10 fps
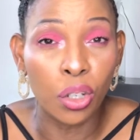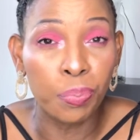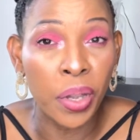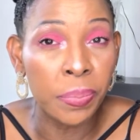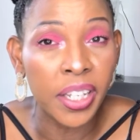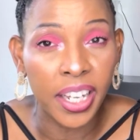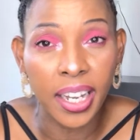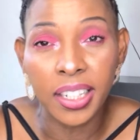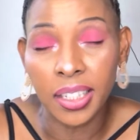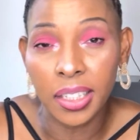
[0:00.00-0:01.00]
baby
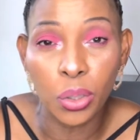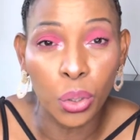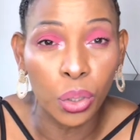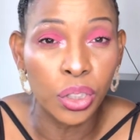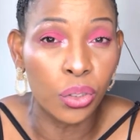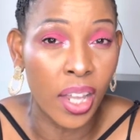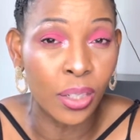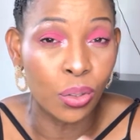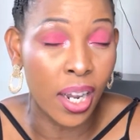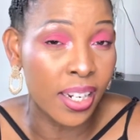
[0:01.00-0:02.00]
care school, so that
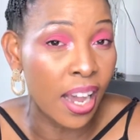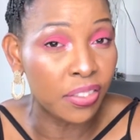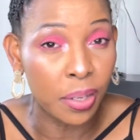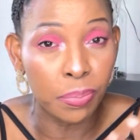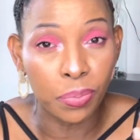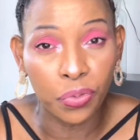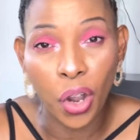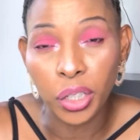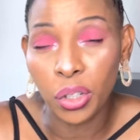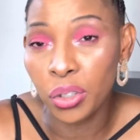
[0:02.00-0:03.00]
you can have some
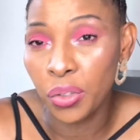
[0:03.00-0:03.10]
photos.